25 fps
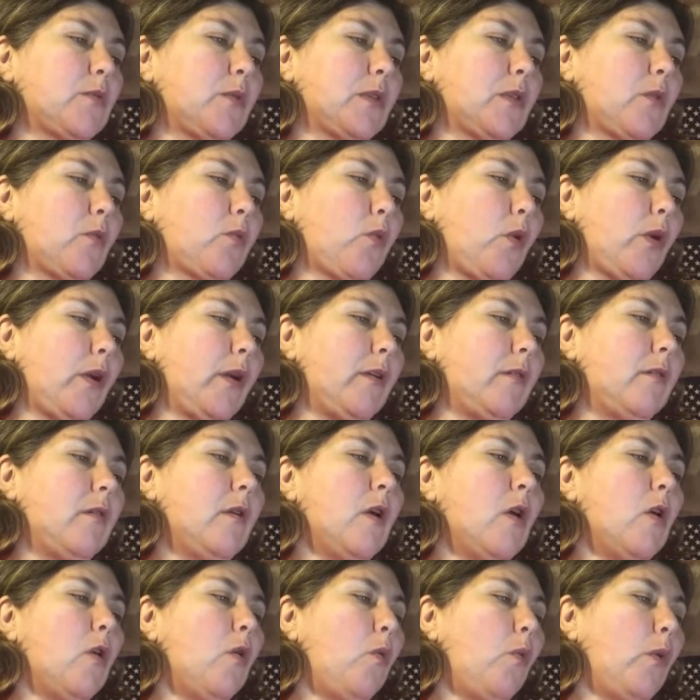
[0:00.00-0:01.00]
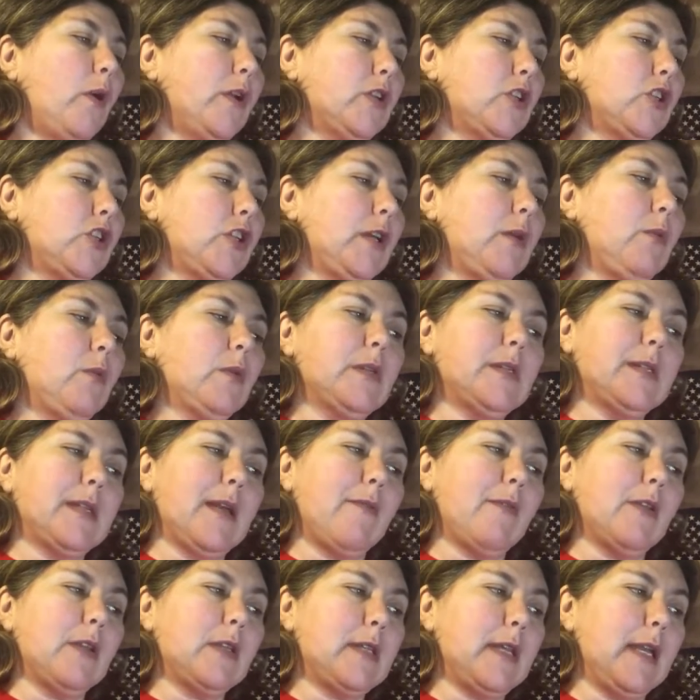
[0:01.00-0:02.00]
with the royal when she was
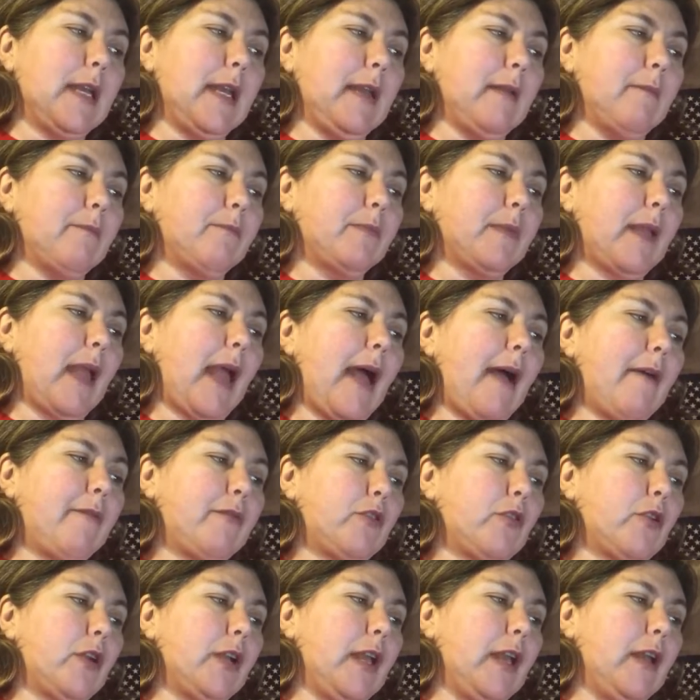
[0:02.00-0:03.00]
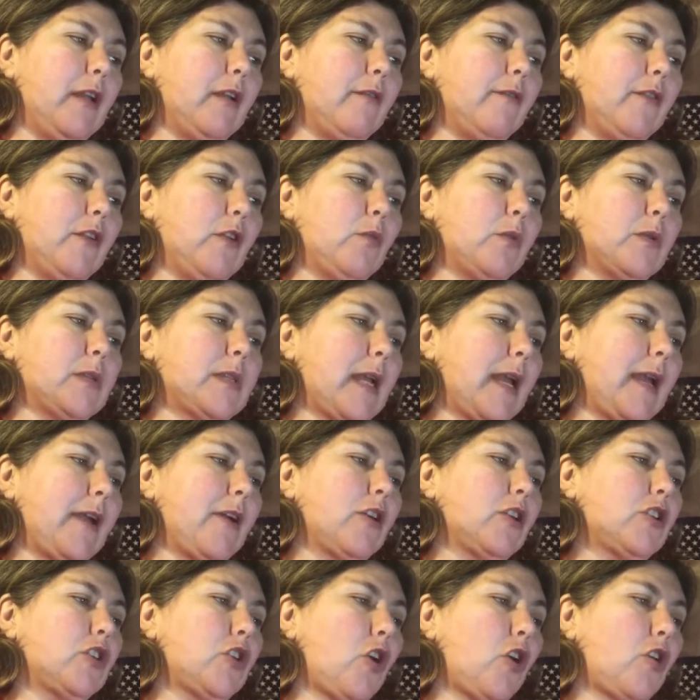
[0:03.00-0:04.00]
17. After an interview was
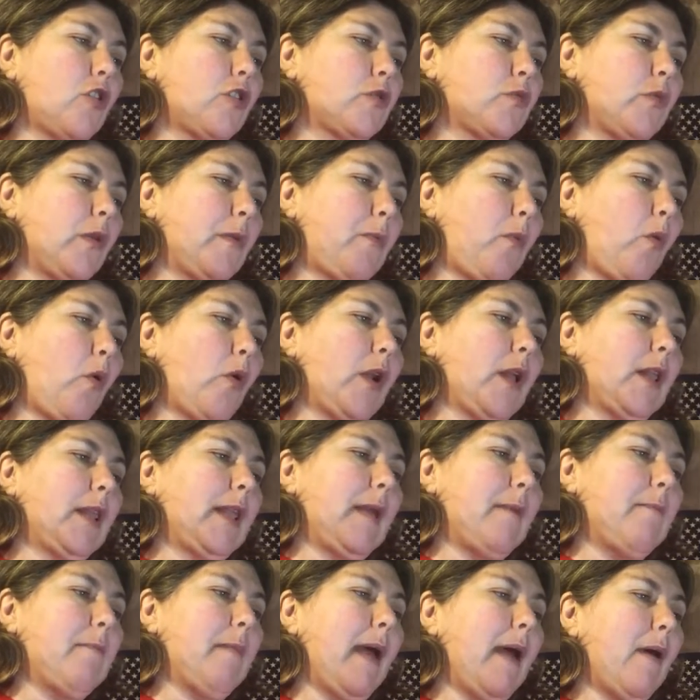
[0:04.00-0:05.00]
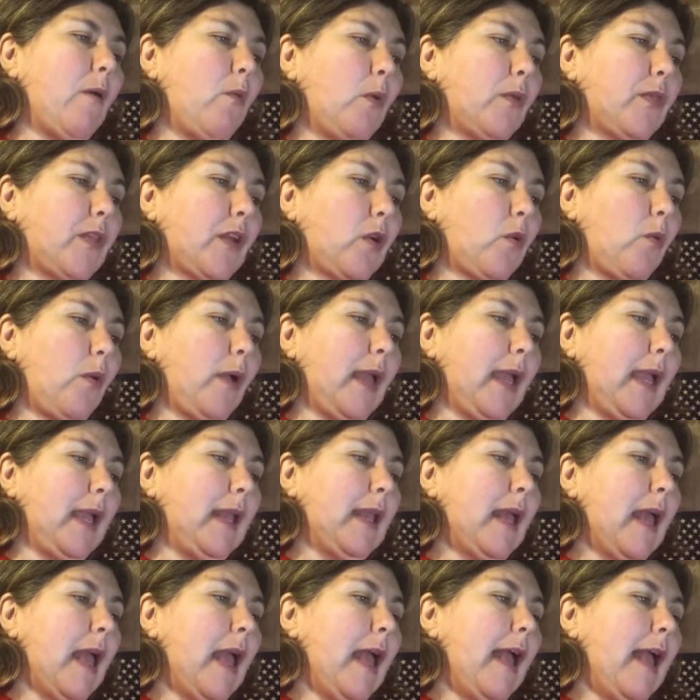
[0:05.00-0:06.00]
aired, Charles reportedly met with the Queen
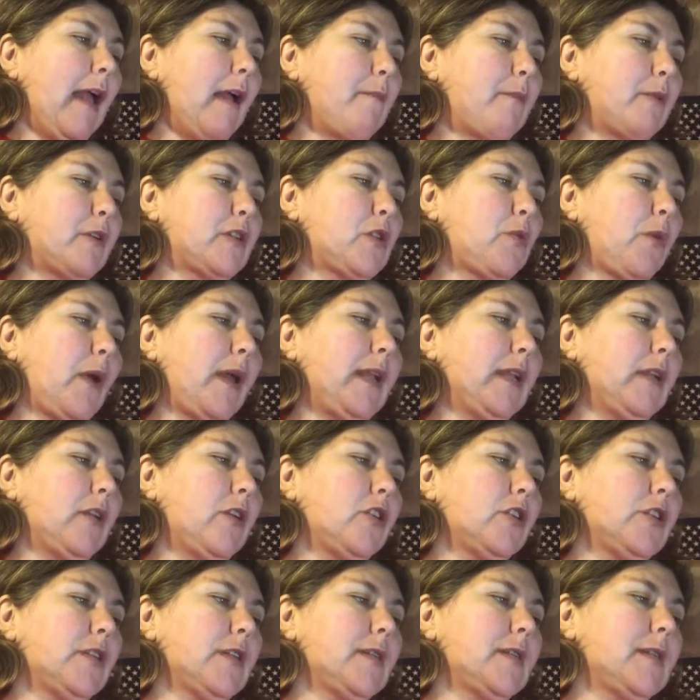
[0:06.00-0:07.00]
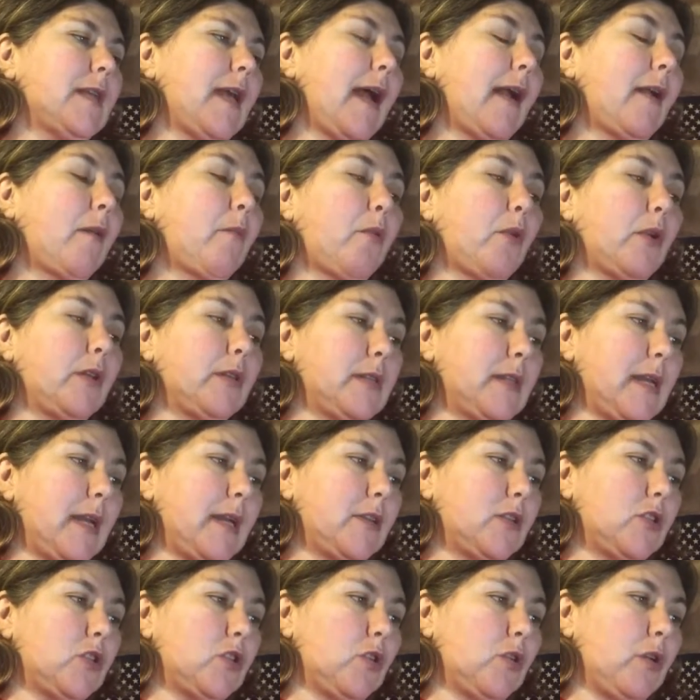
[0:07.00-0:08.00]
and persuaded her to sack Prince
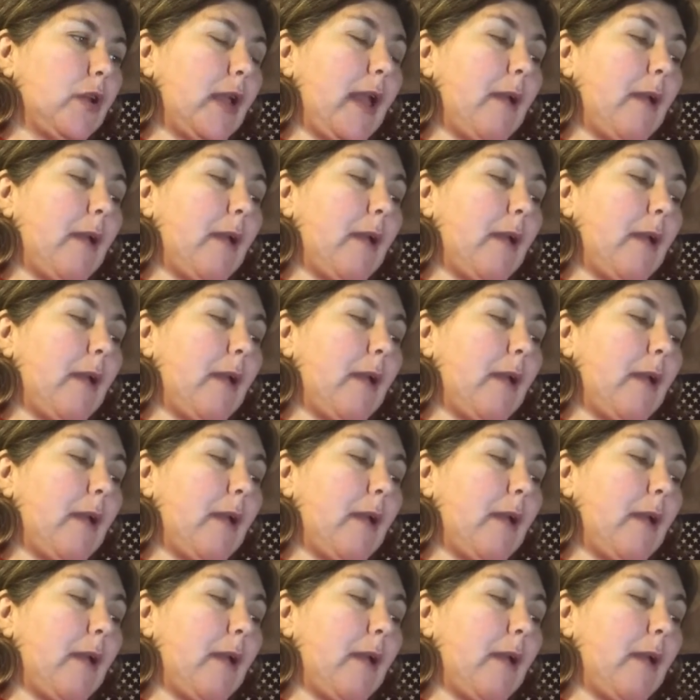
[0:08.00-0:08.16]
Andrew.